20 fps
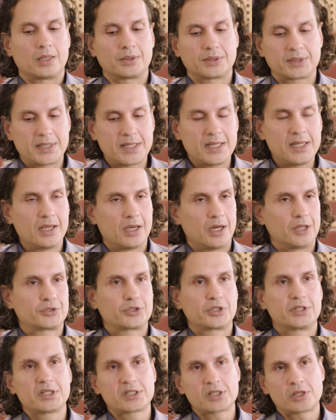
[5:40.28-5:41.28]
The
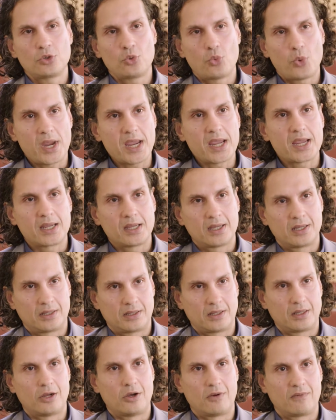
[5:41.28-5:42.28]
traditional way
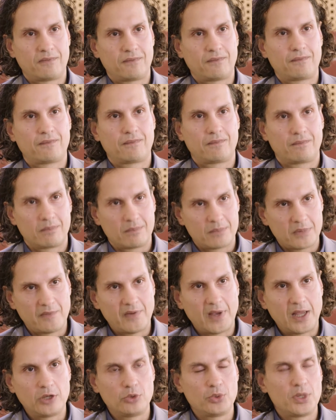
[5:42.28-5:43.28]
of
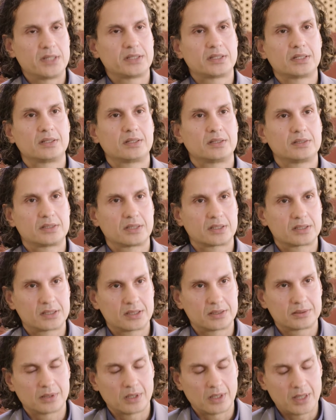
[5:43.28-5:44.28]
evaluating
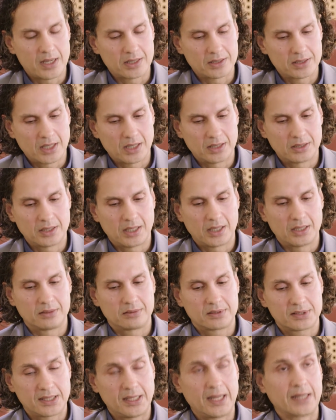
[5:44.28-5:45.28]
and
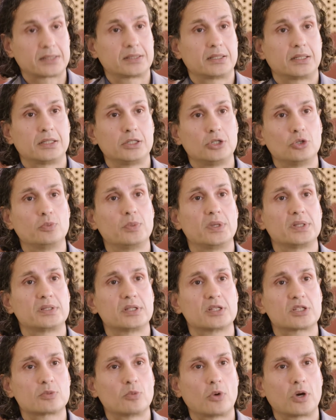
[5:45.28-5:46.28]
selecting new
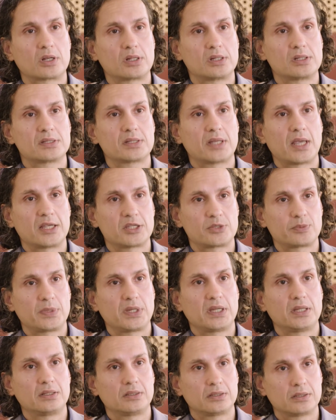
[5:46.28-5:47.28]
business models has
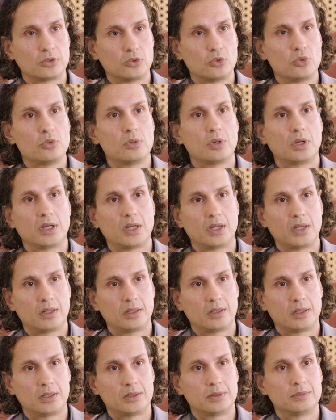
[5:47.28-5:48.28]
been to
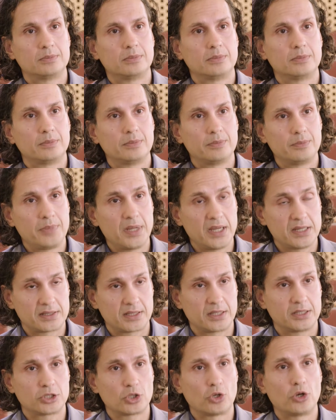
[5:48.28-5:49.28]
base
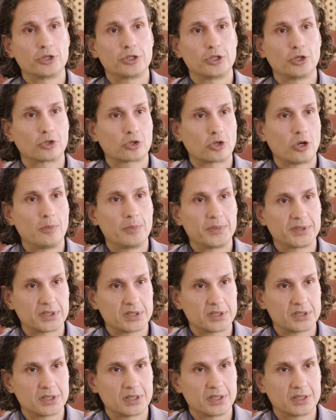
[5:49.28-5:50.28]
it on your
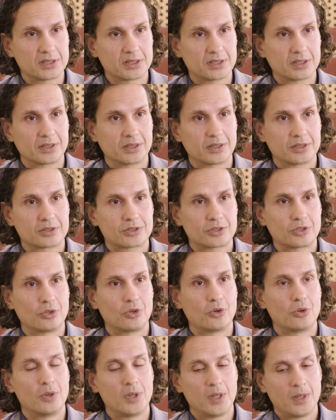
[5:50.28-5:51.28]
competencies.
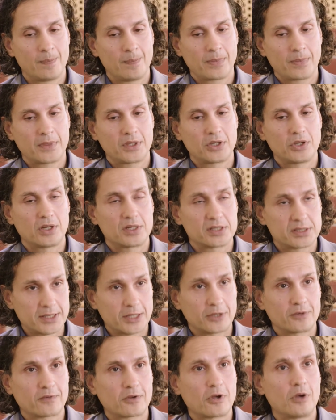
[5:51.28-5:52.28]
So you had a
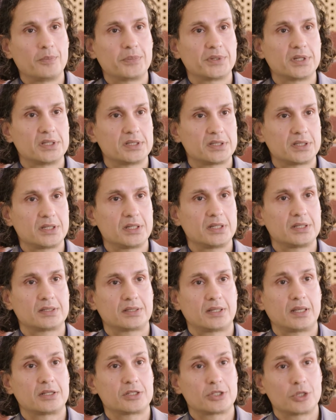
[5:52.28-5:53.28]
set of competencies,
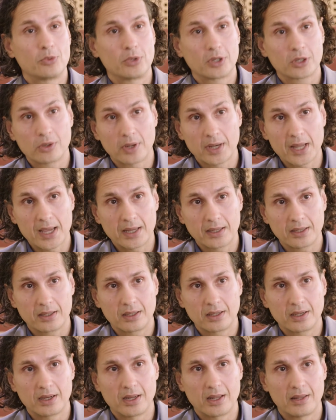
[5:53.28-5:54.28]
things you were good at,
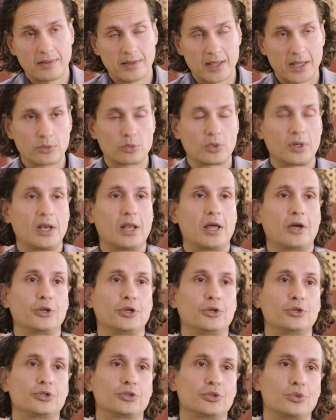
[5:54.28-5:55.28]
and that would allow
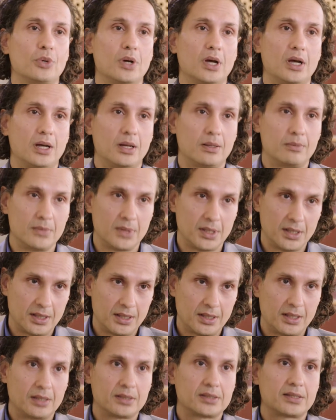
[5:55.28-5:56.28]
you to
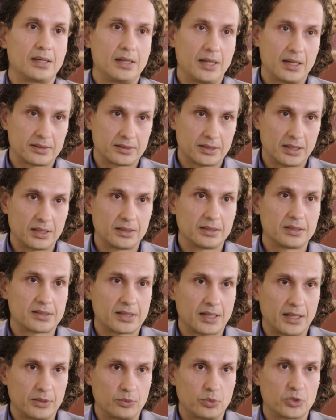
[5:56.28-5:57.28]
select and
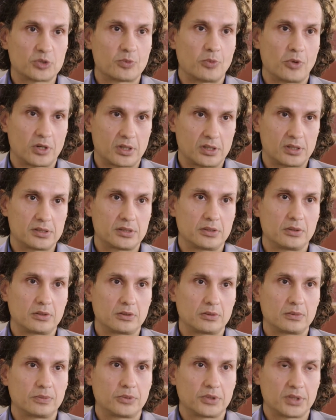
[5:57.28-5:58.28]
decide which models you
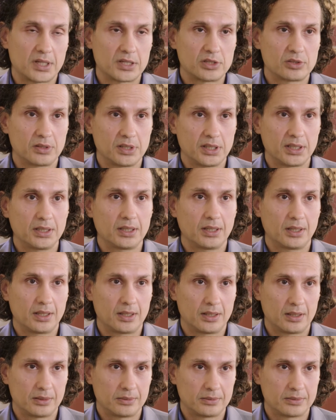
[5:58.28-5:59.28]
could potentially
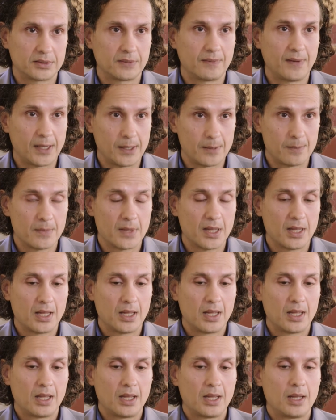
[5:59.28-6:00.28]
develop.
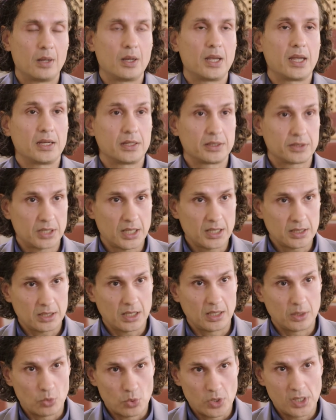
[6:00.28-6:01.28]

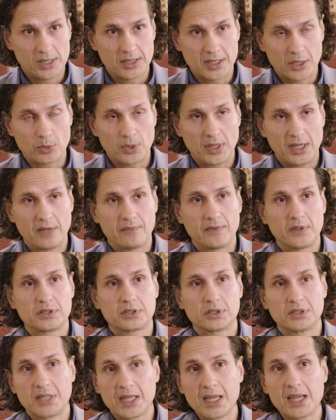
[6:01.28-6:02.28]
In a world that we live in
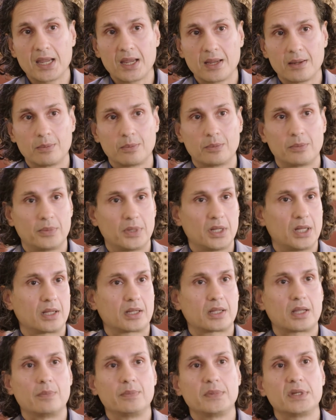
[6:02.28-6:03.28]
today,
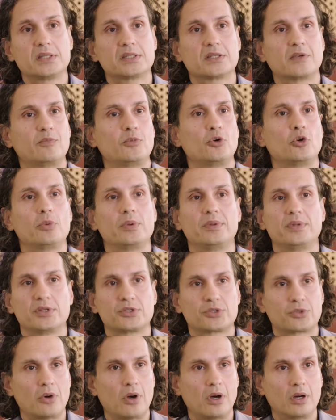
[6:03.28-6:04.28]
companies proven
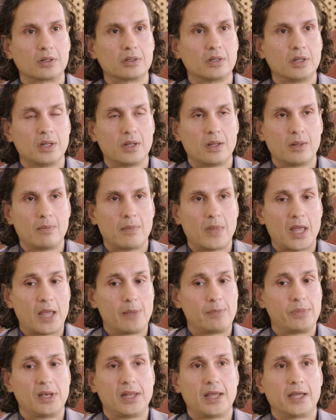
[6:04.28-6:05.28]
this wrong.
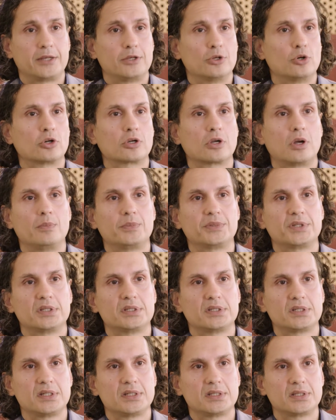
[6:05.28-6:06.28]
Apple had no
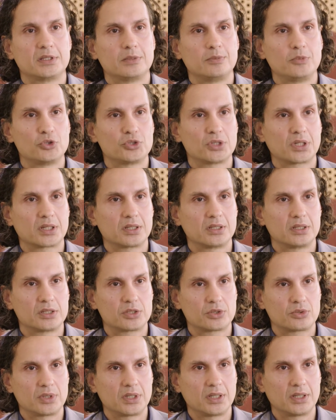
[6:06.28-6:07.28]
competencies in the music
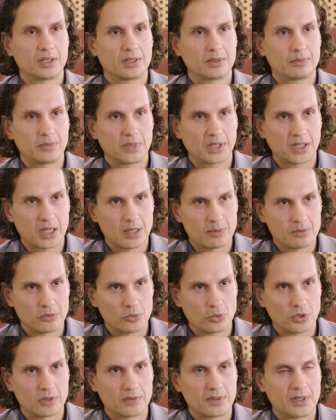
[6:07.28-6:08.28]
industry, became
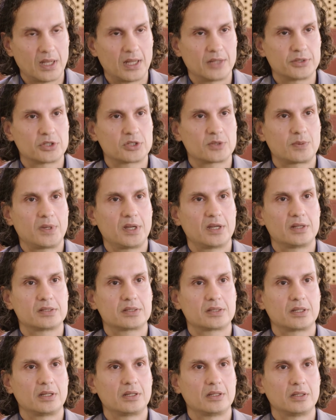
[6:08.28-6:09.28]
one of the largest
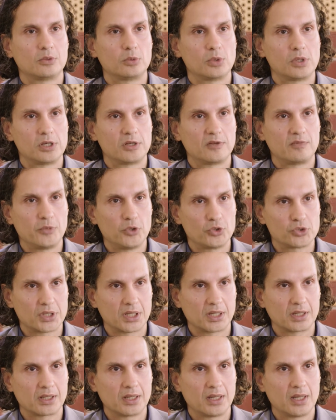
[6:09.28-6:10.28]
players in the world of
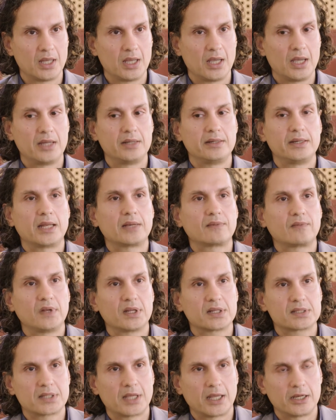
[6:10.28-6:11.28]
music.
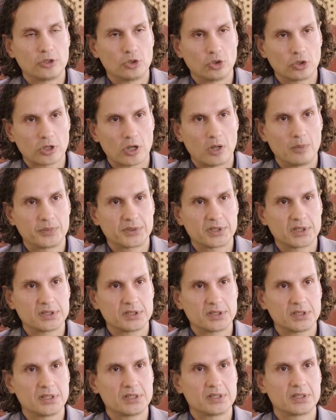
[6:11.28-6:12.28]
Netflix had no
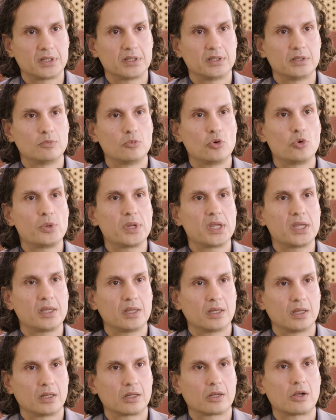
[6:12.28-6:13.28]
competencies in the movie
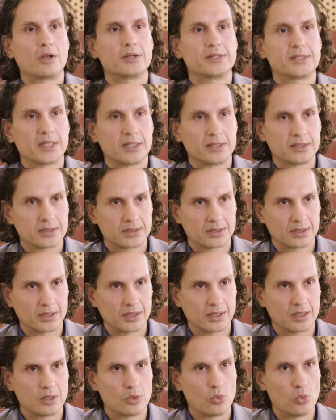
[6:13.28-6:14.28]
content
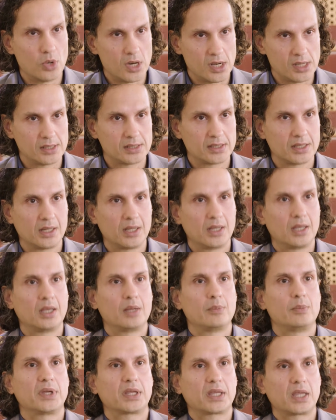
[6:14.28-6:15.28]
world,
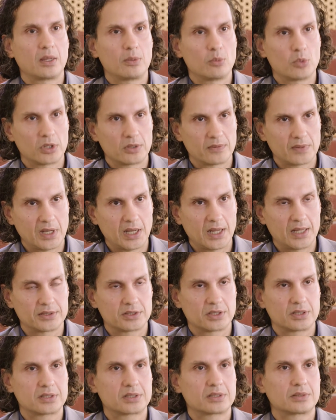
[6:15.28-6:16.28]
became one of the
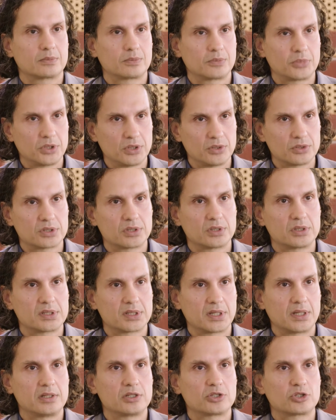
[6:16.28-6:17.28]
largest producers
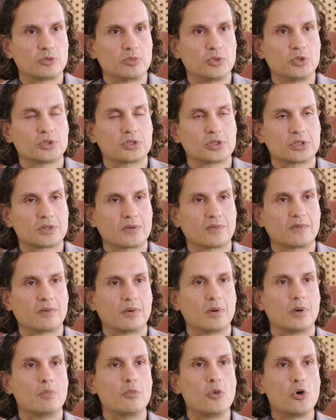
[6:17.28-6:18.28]
and distributors of
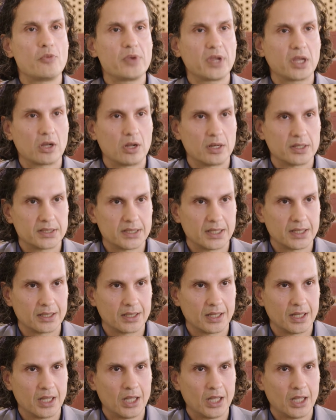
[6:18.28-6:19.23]
movie content.